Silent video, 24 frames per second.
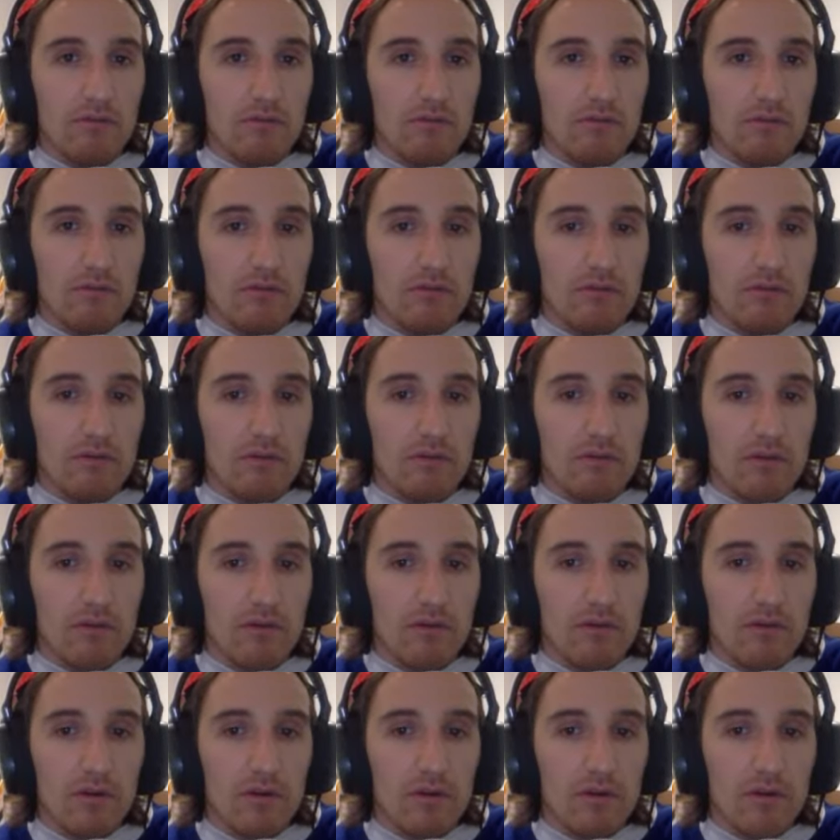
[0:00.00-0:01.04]

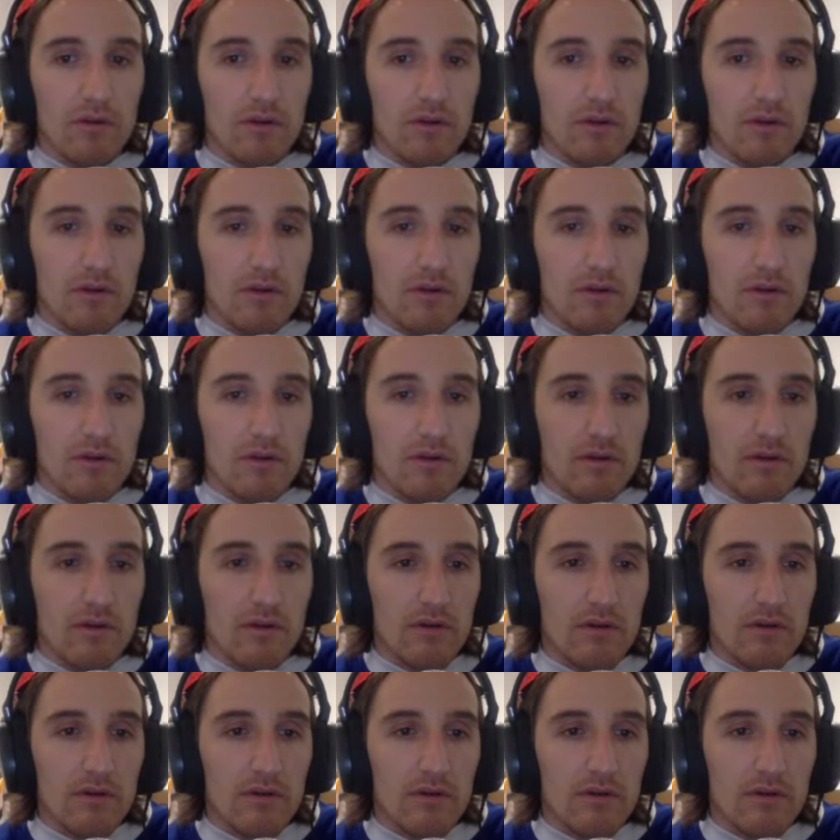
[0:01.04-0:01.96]
Nothing is said.